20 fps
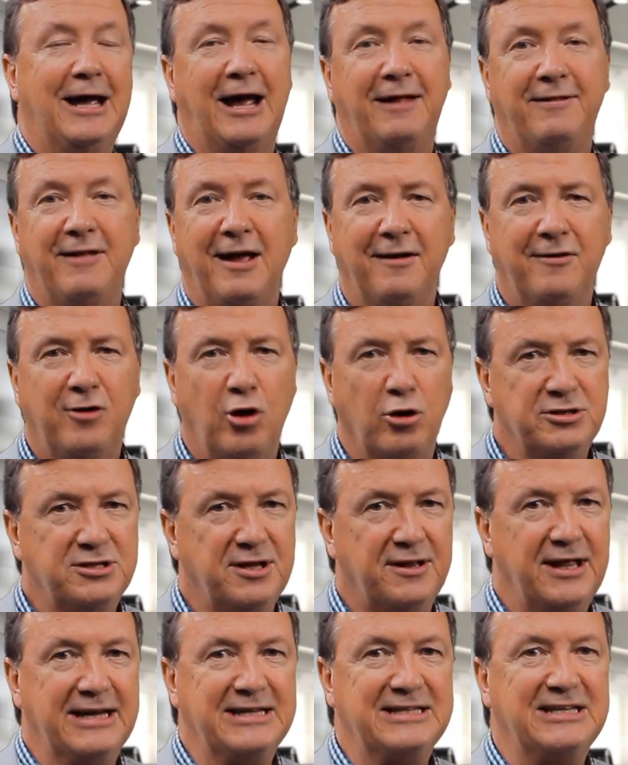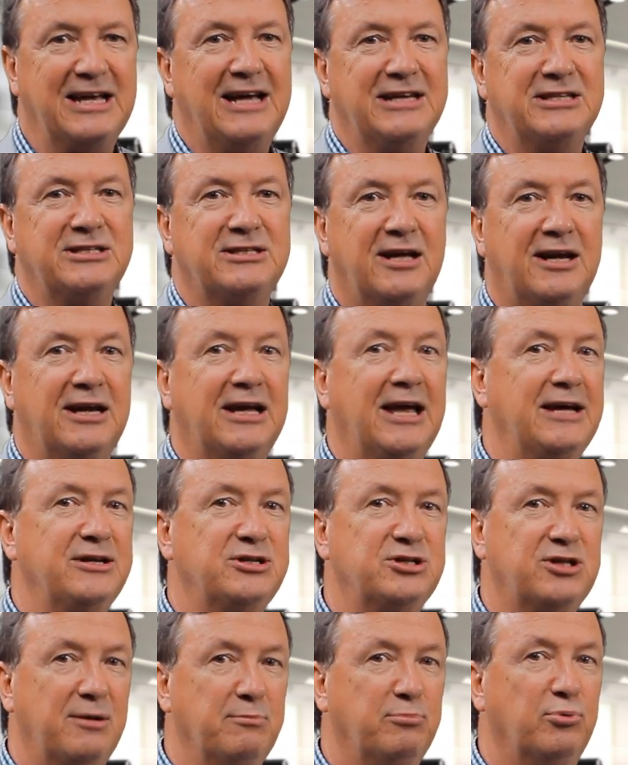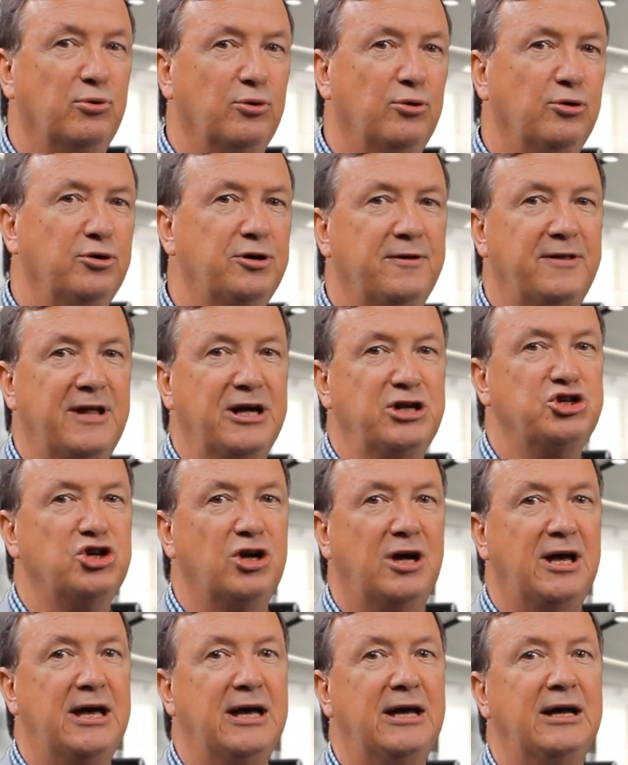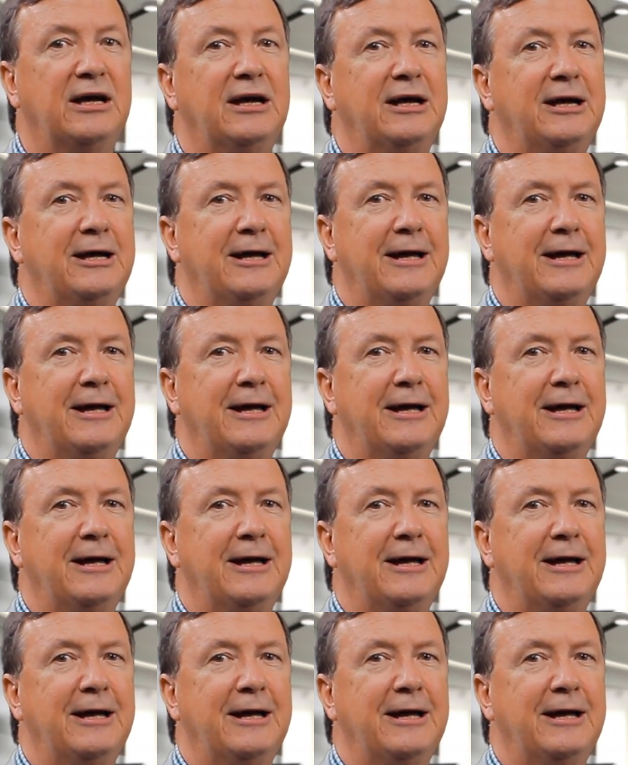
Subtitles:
And they're going to then test that against their board and their chair.